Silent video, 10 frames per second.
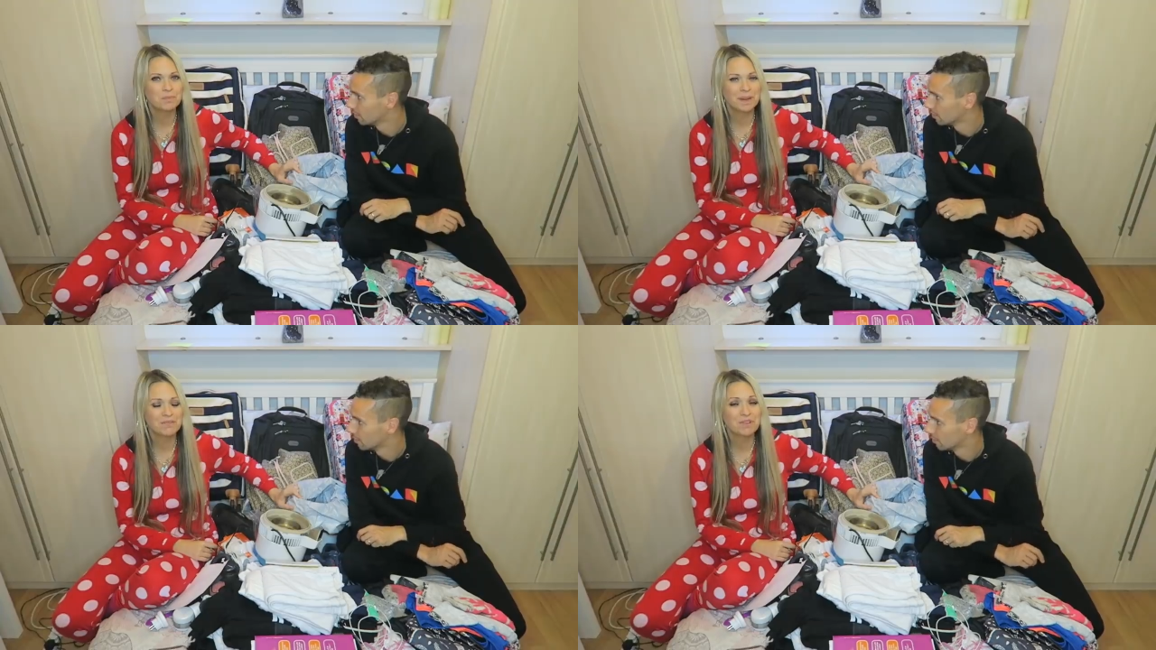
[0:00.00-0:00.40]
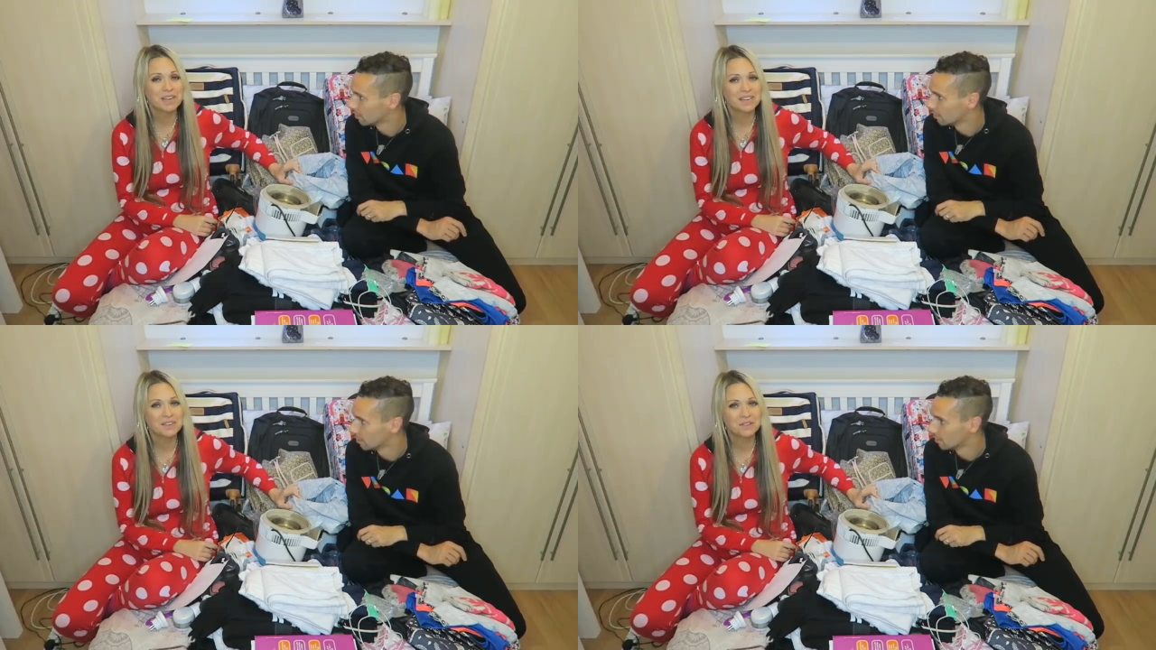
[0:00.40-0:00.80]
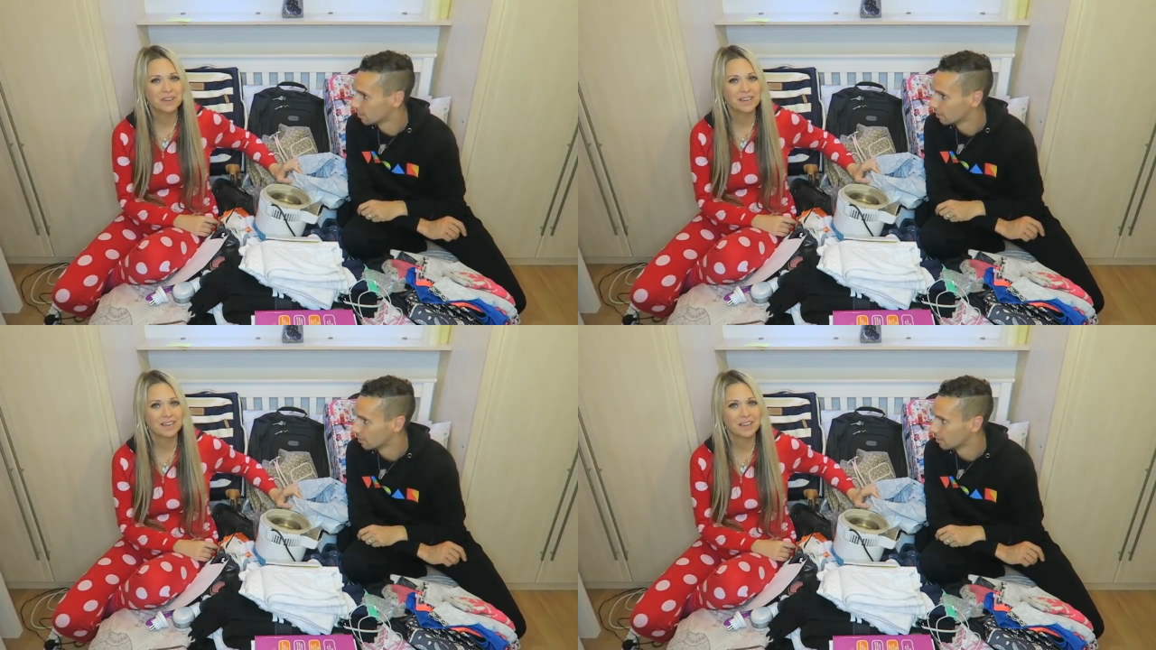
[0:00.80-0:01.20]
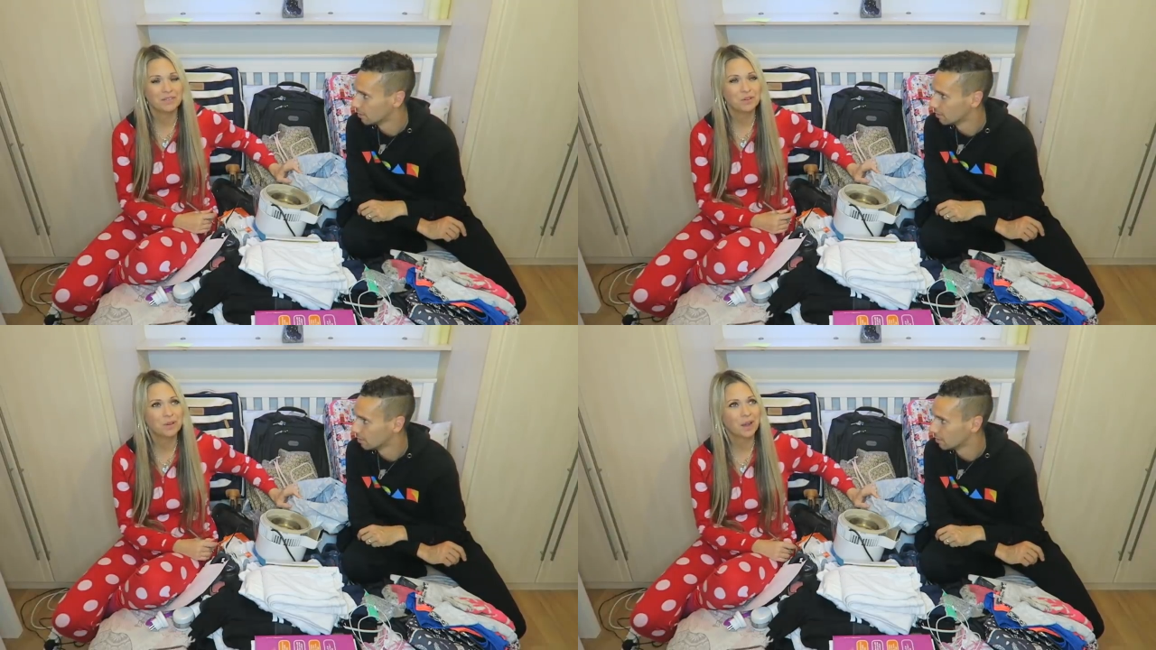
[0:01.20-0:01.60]
Speaker 1: would be really annoying if
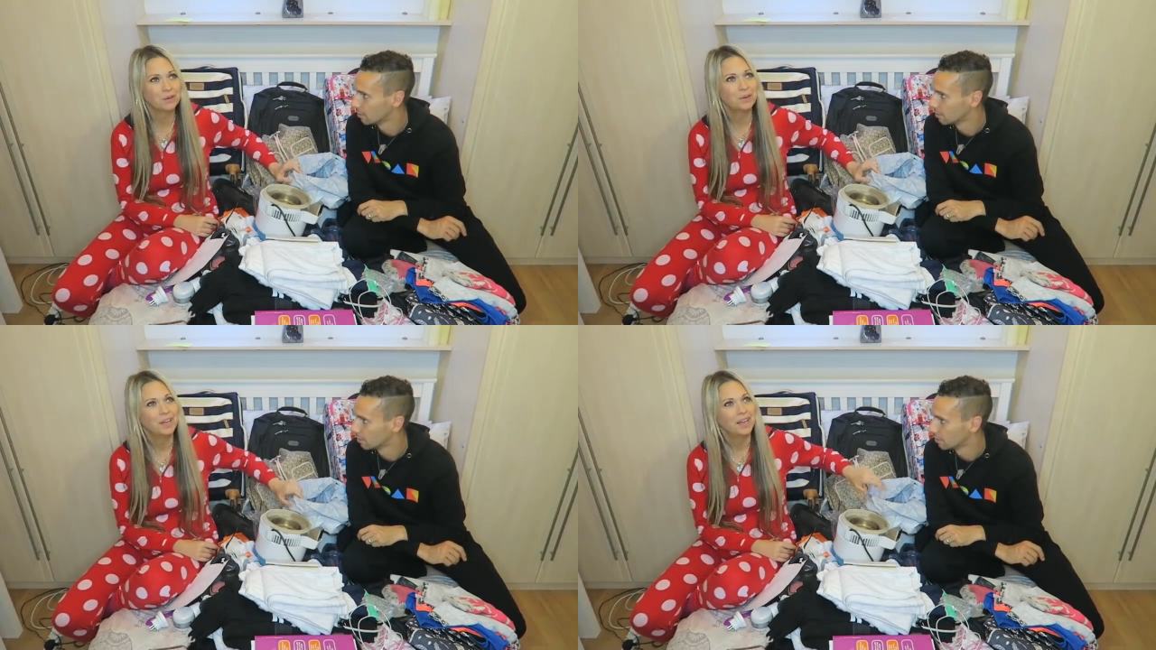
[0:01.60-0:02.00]
you go